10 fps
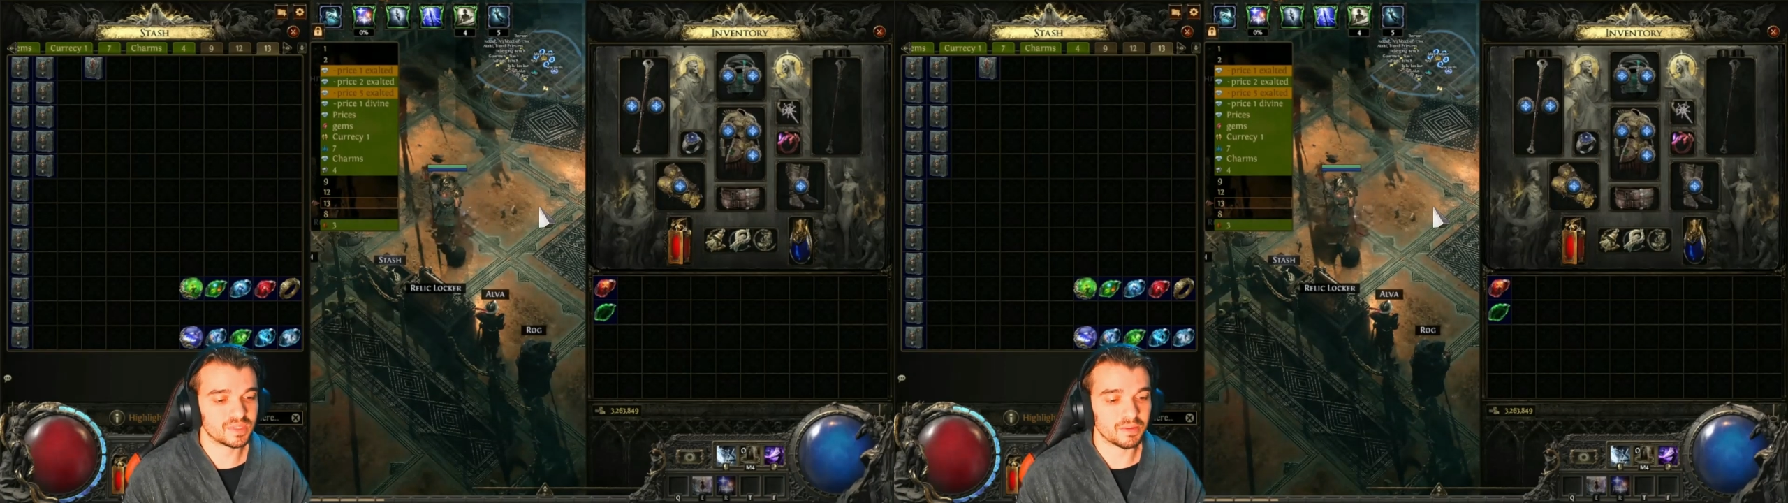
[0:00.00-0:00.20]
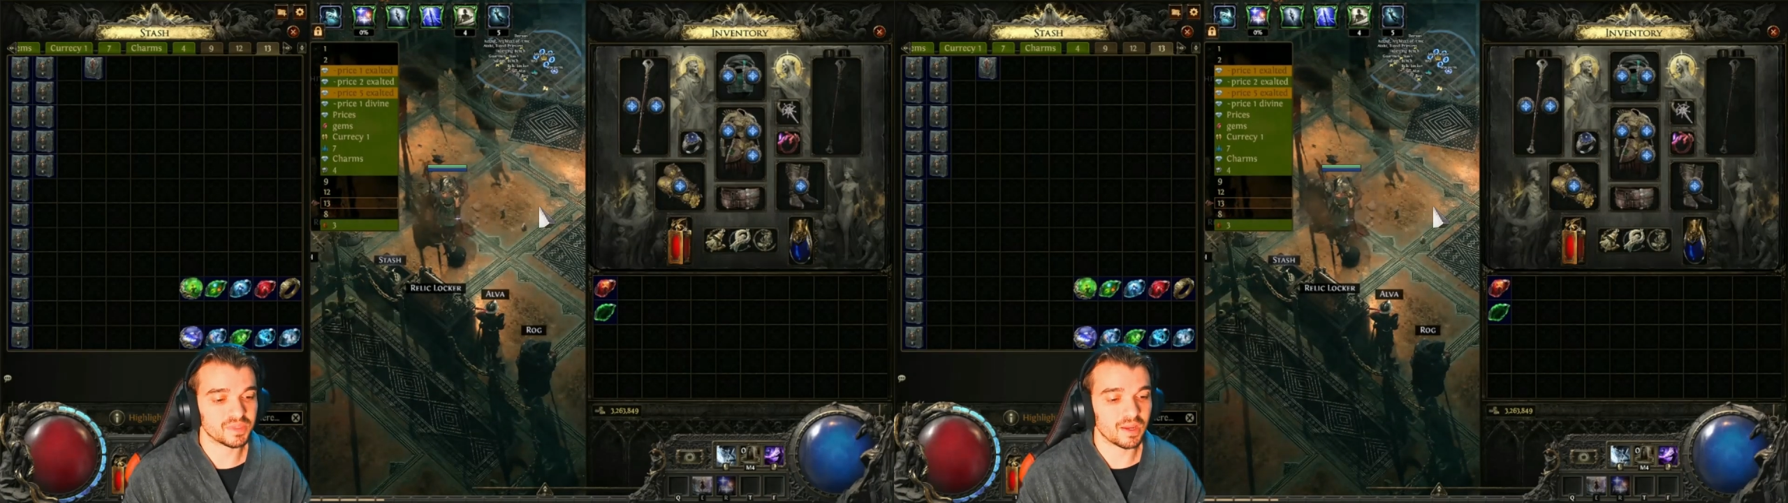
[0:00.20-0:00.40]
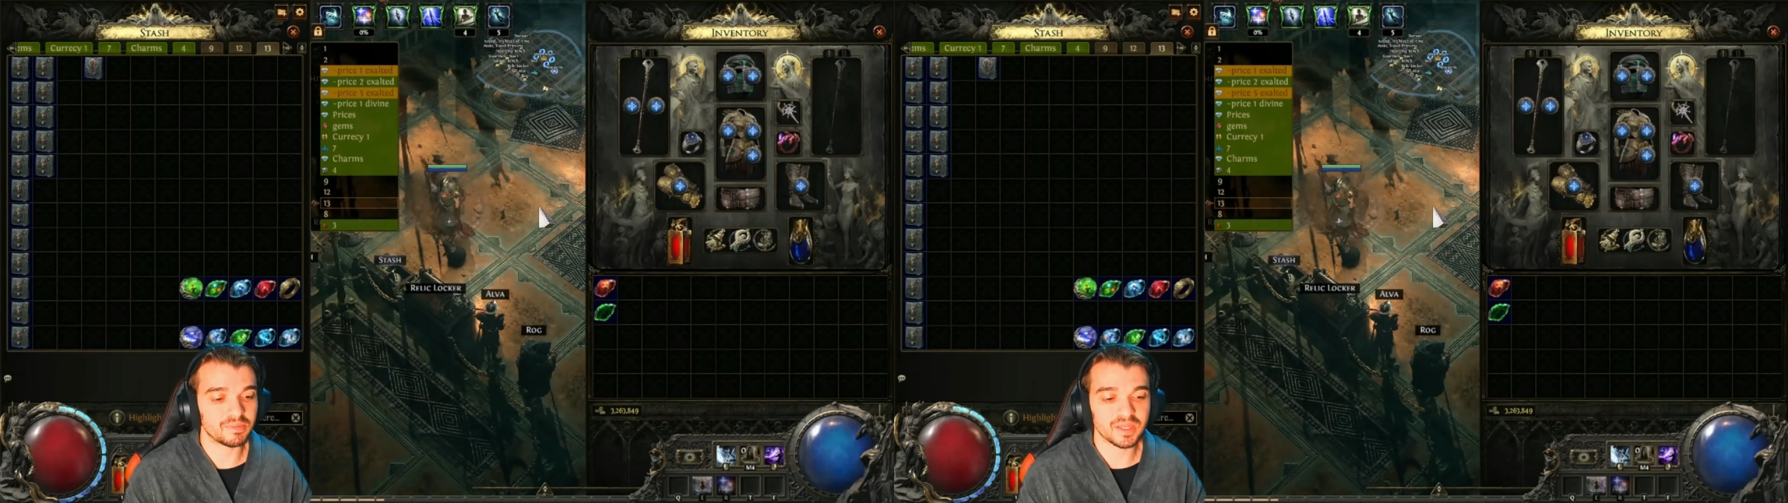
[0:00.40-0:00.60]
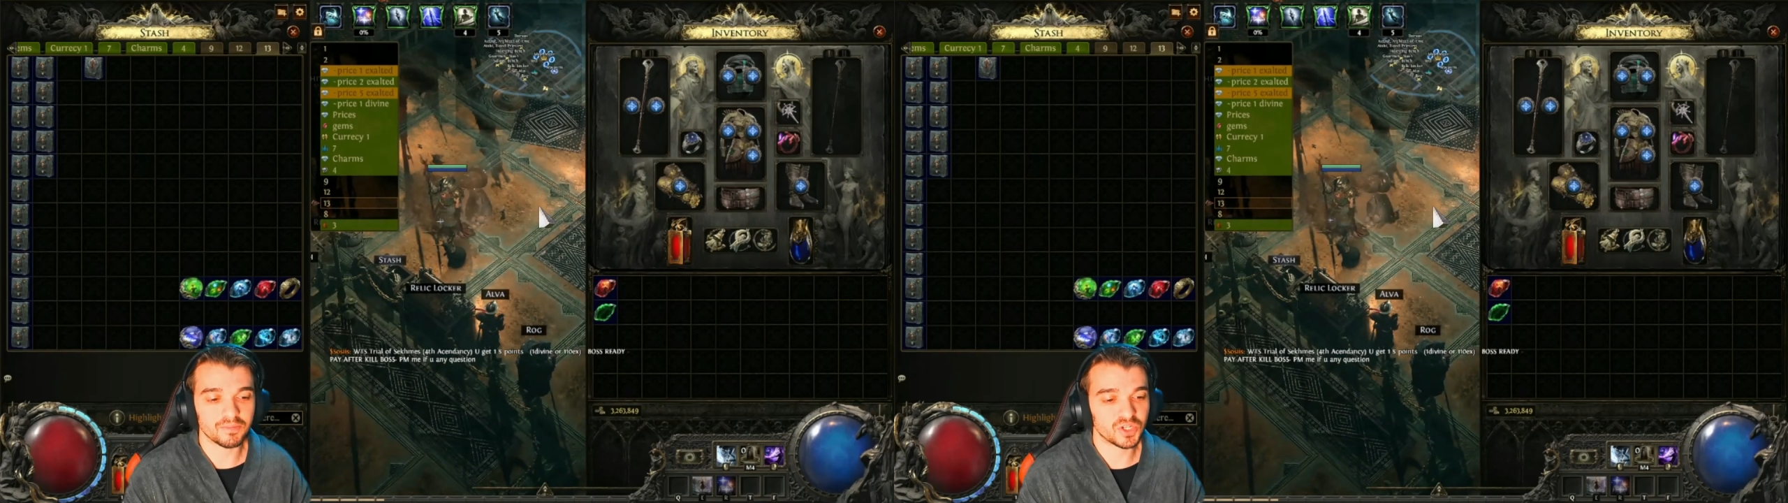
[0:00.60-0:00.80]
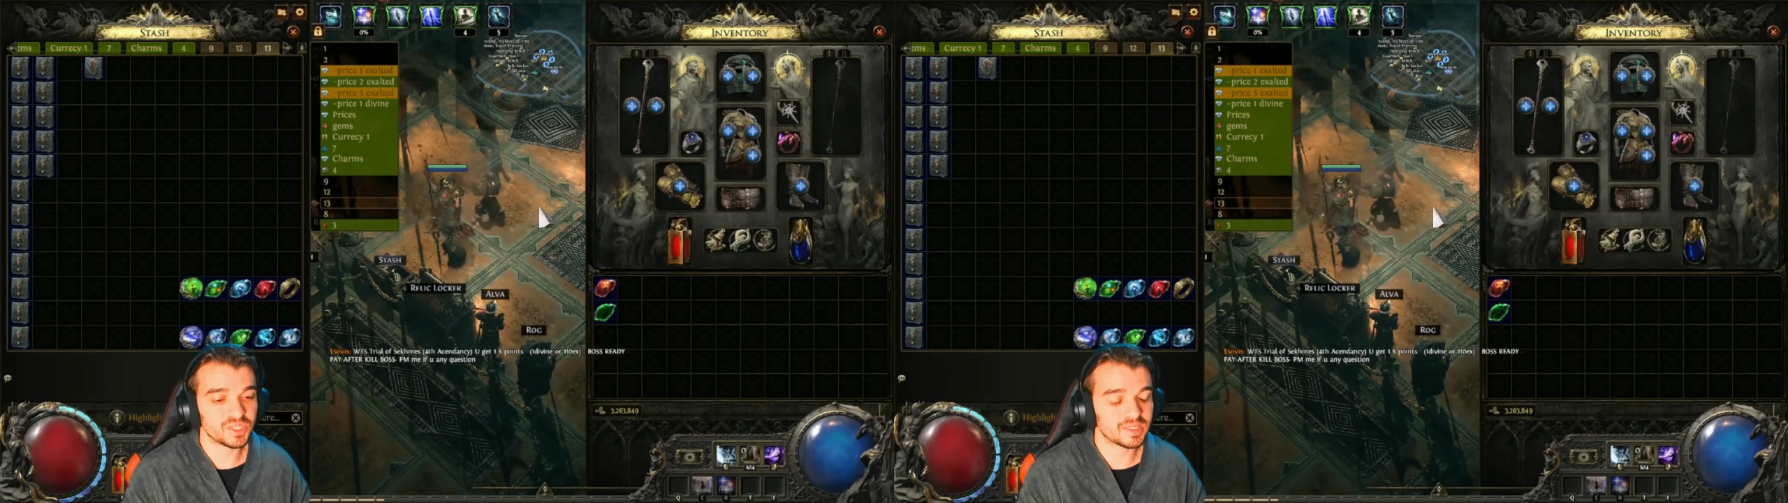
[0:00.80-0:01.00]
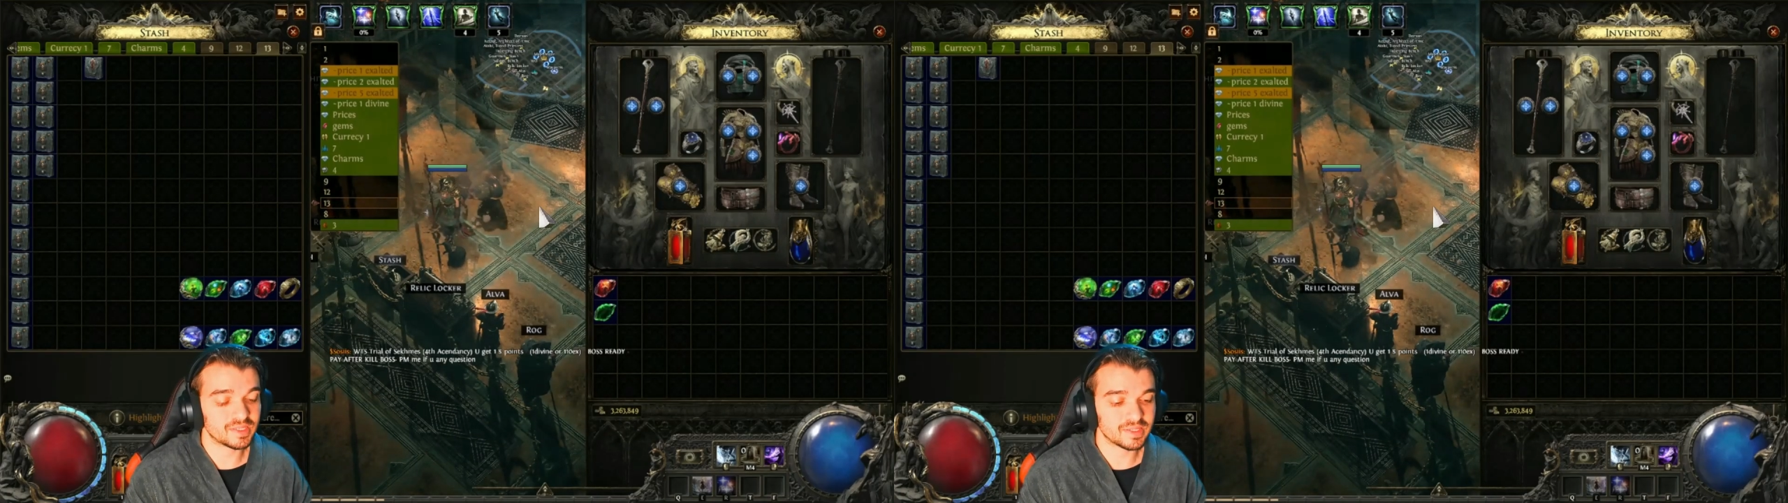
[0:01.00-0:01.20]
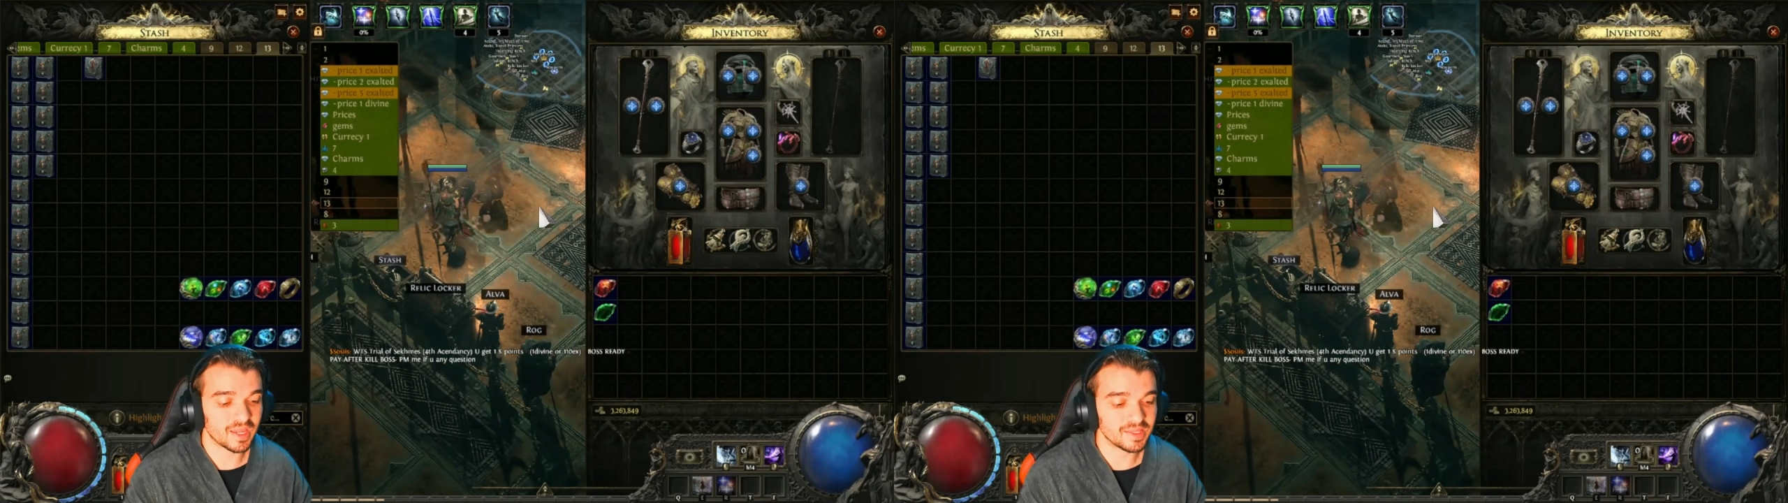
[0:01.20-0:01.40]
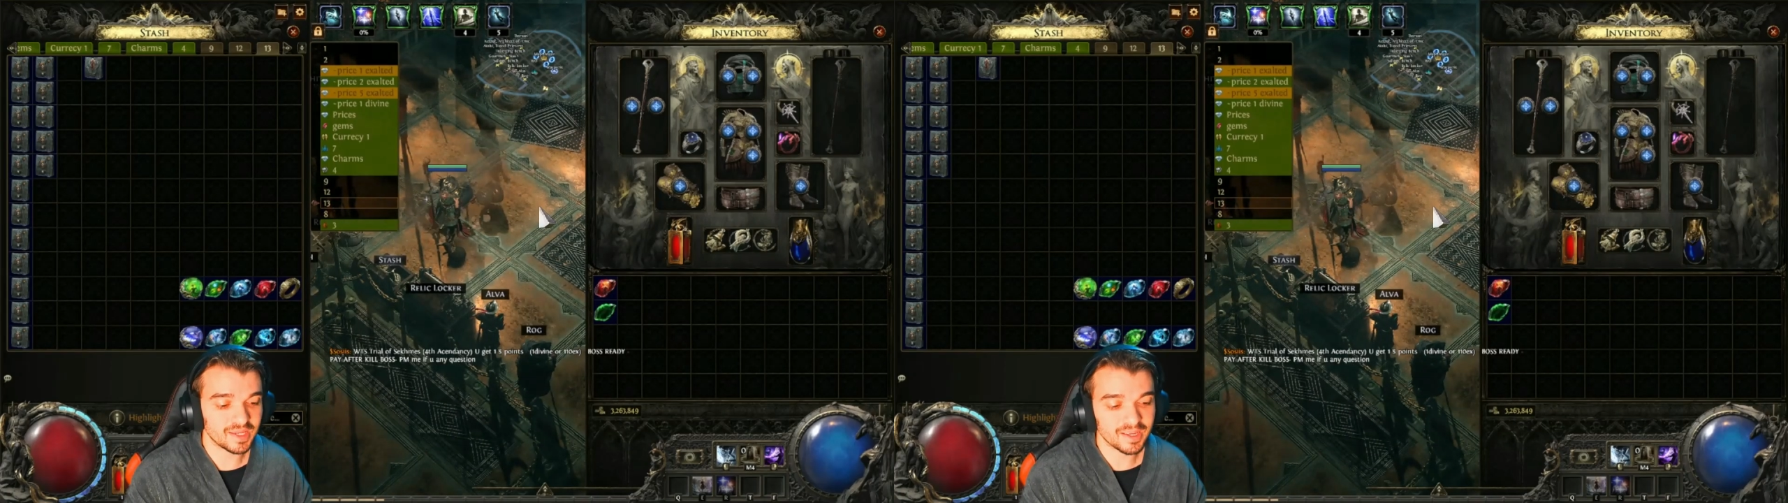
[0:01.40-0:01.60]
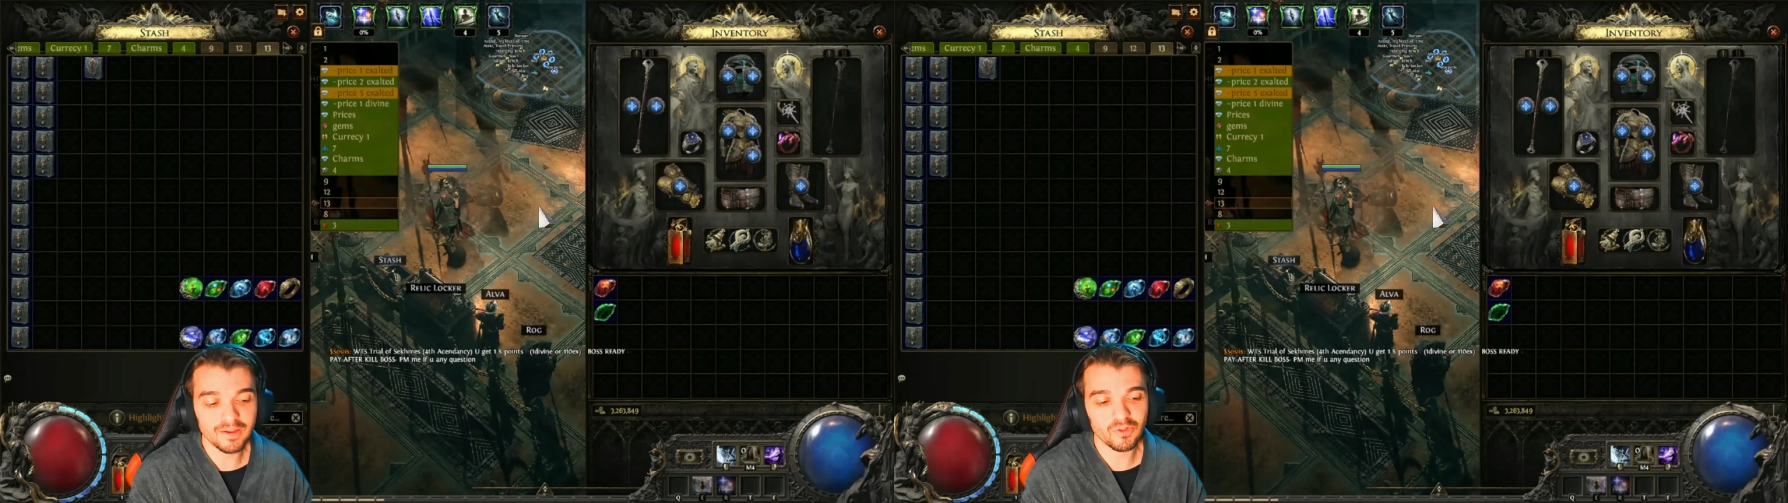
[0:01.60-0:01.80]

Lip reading: sometimes I'm just standing